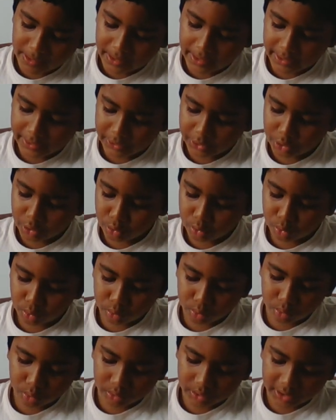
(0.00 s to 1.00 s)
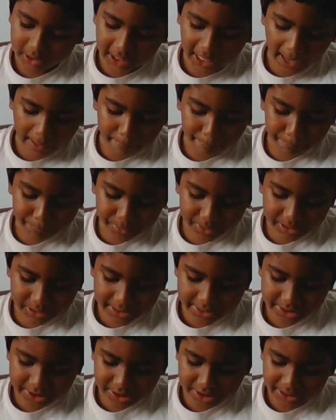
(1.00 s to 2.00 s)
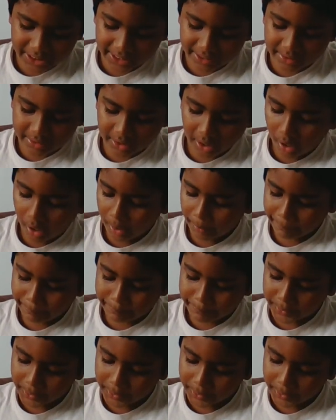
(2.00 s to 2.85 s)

into camp. They sneaked up